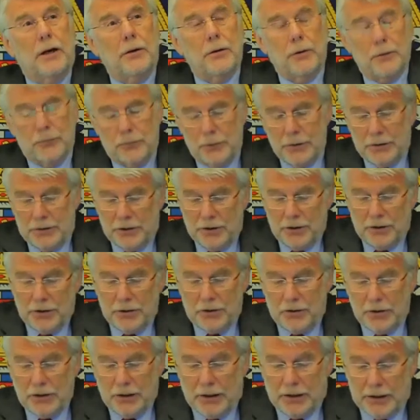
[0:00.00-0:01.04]
area of
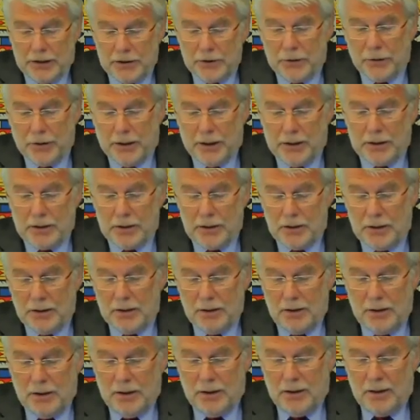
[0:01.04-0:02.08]
research and interest,
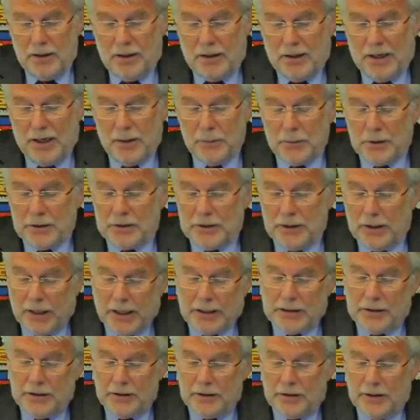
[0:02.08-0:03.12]
I was
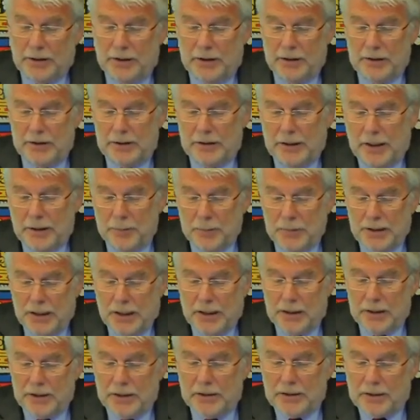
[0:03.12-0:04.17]
delighted to hear Dame
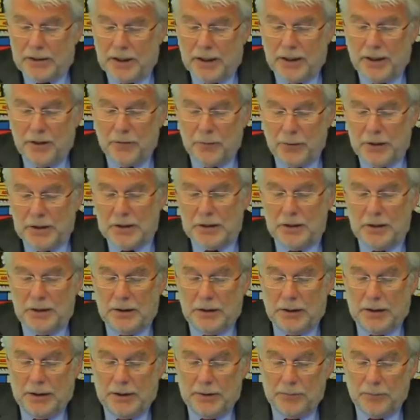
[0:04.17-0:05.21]
Sally say
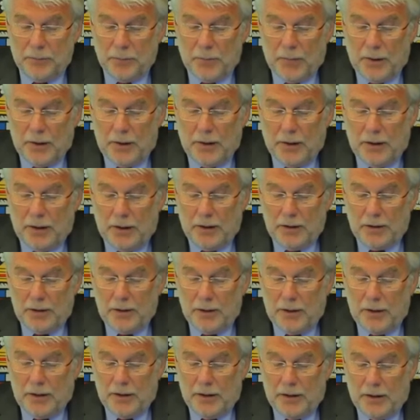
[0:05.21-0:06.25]
recently
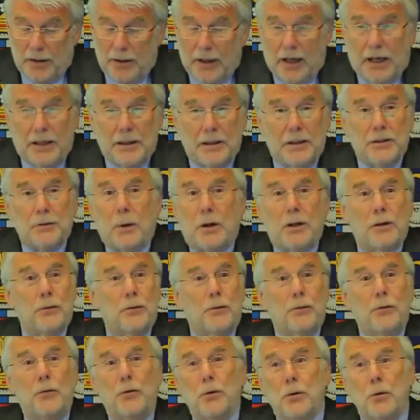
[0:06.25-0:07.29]
and is one of
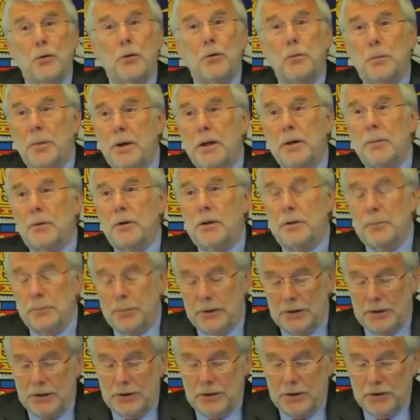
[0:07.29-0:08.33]
few people in
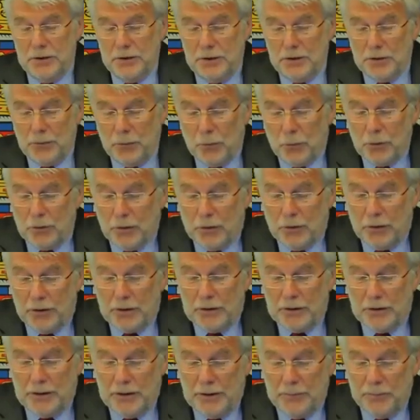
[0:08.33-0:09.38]
positions of
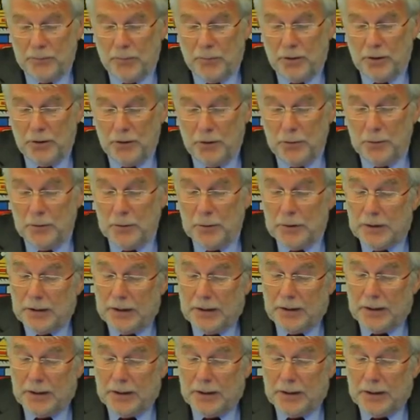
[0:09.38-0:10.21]
authority who